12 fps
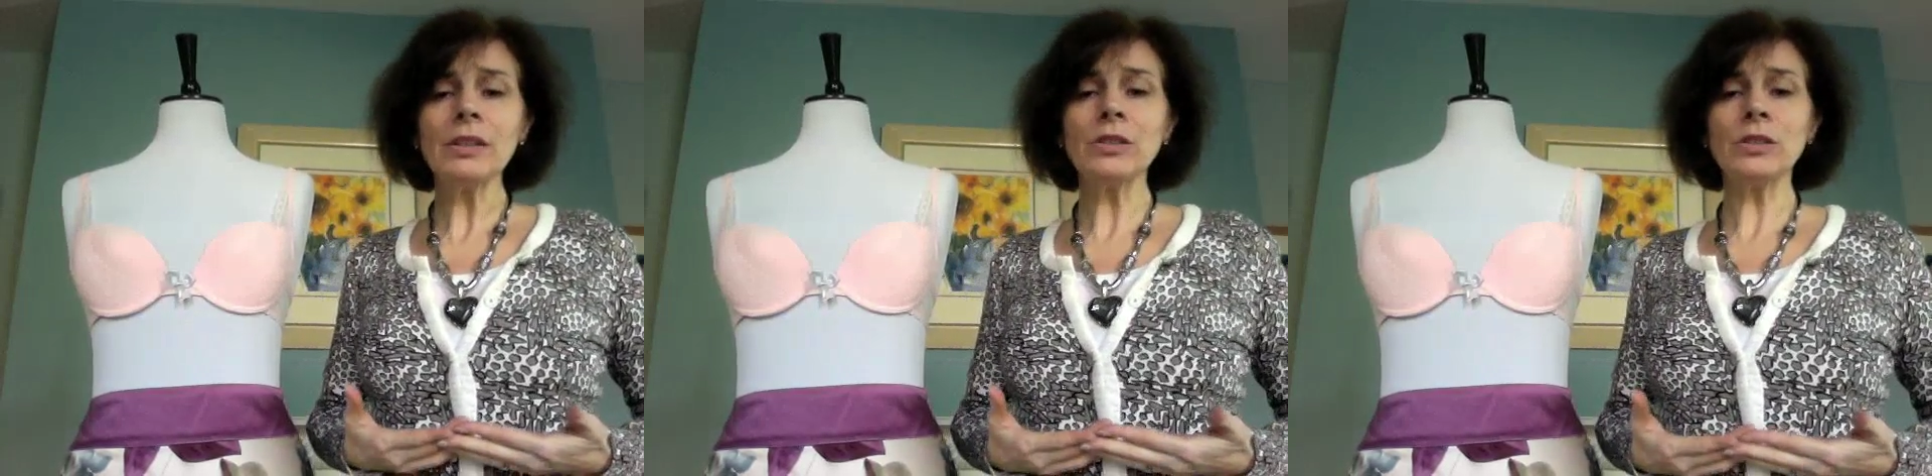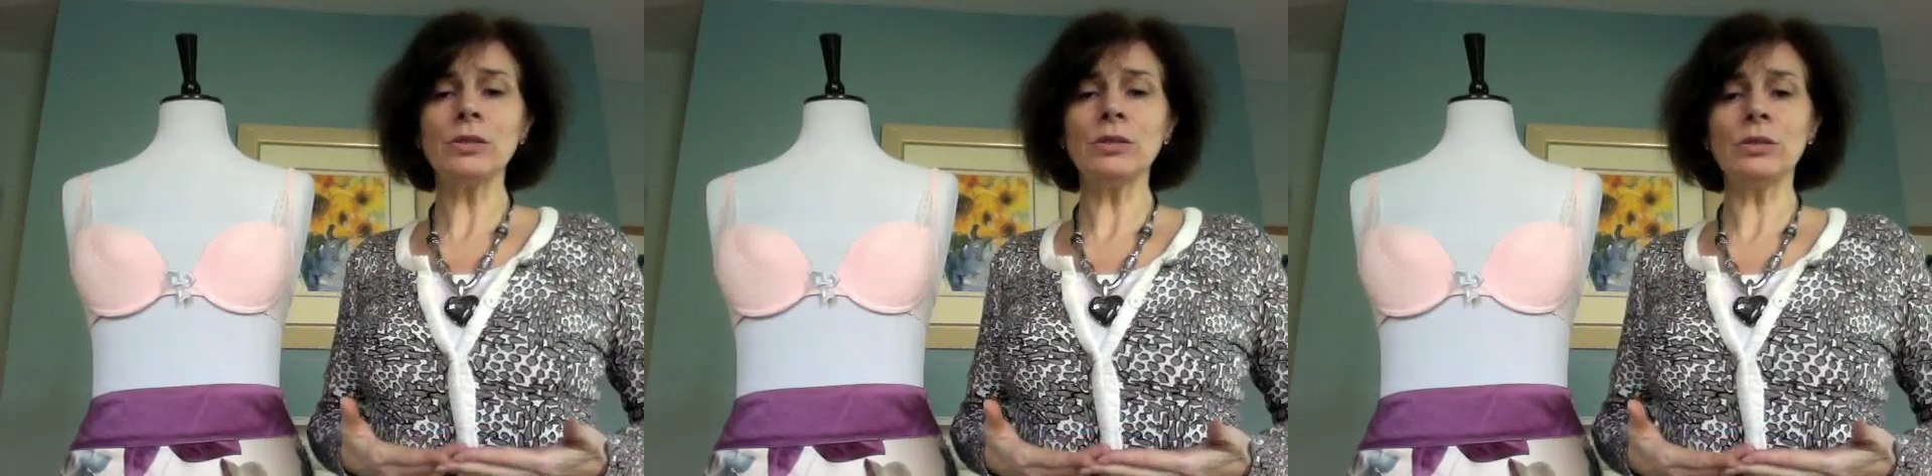
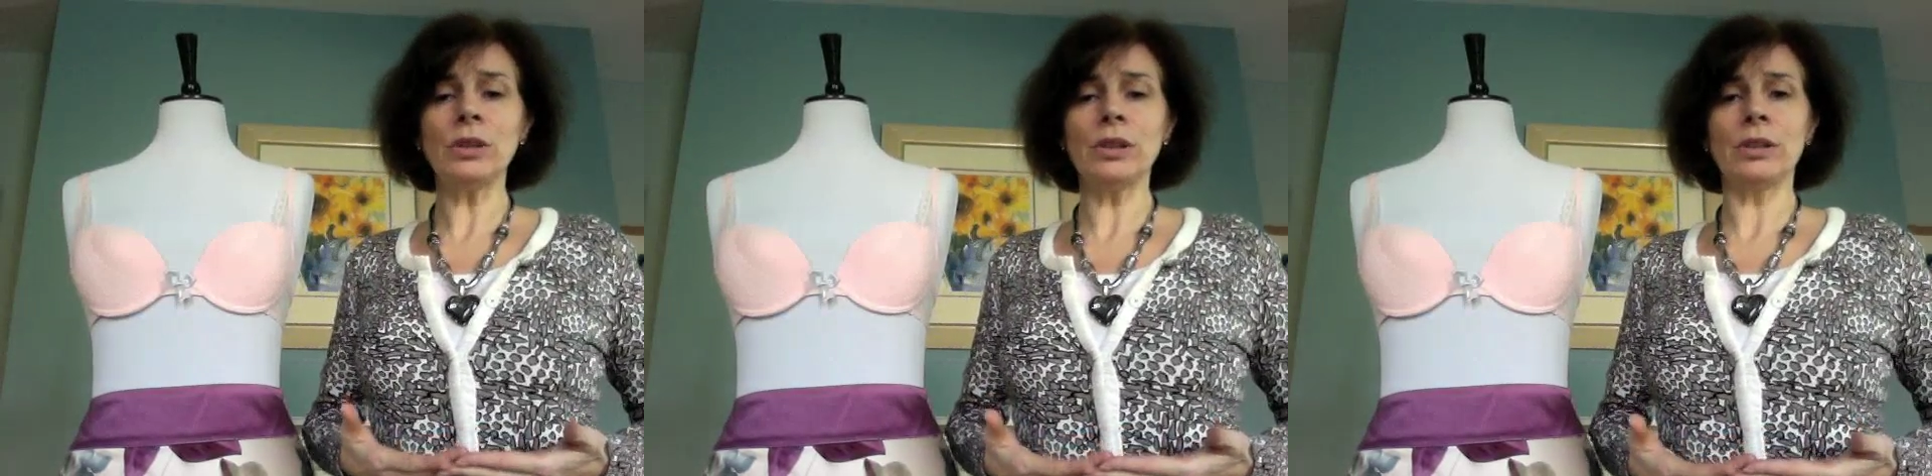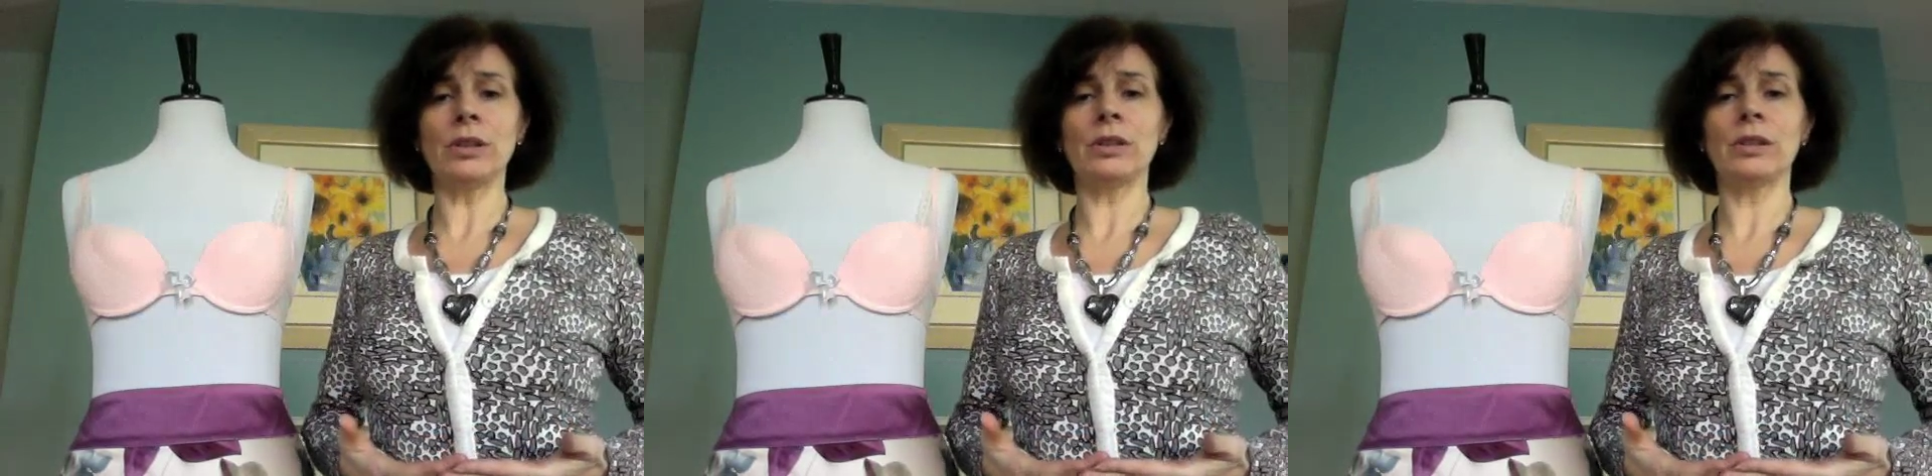
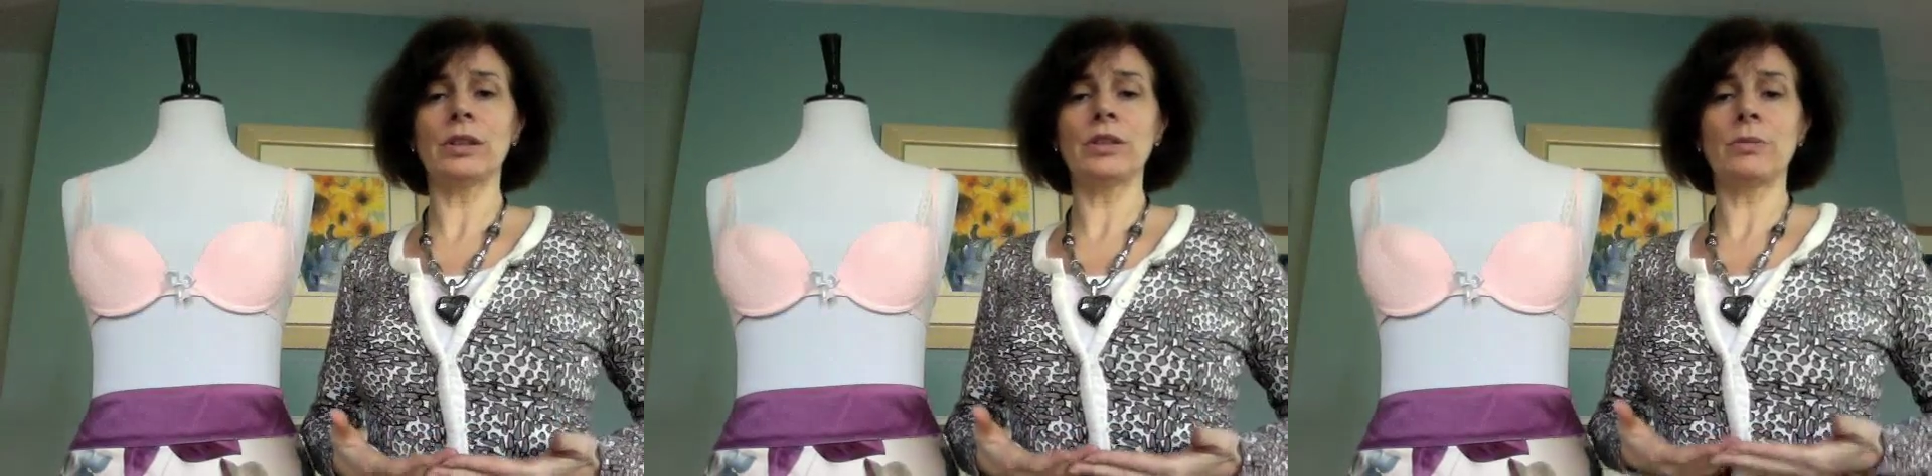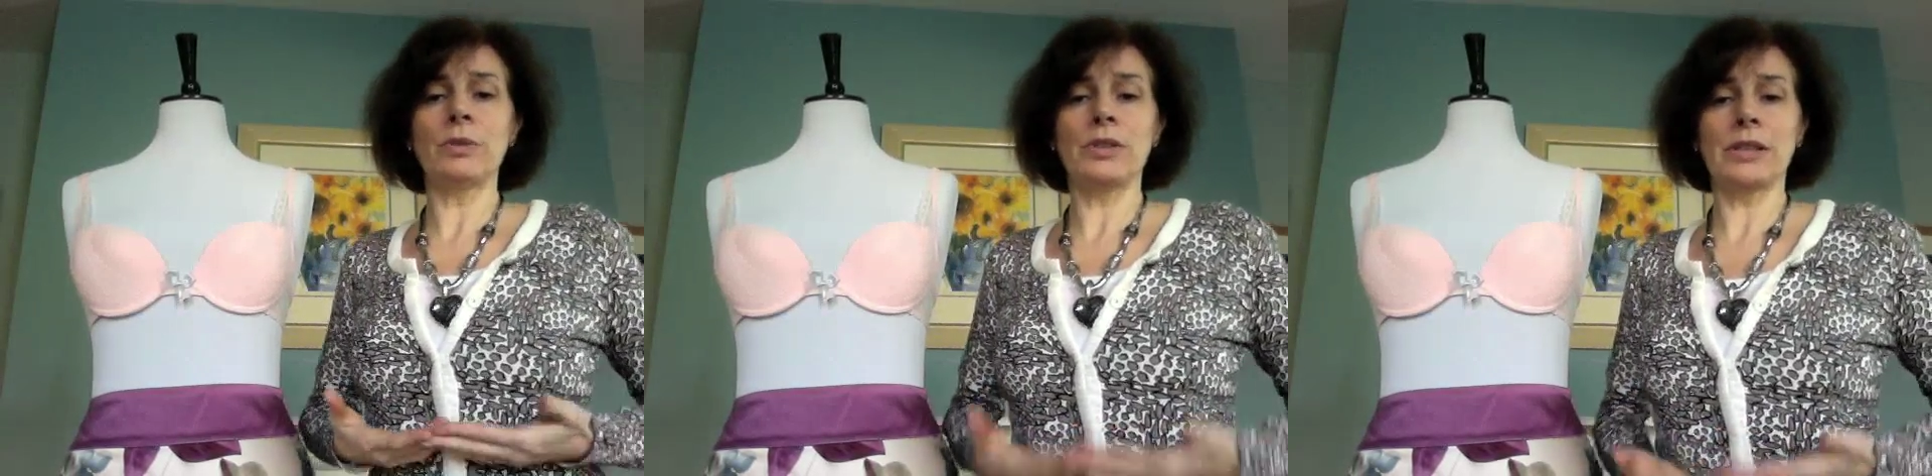Your bust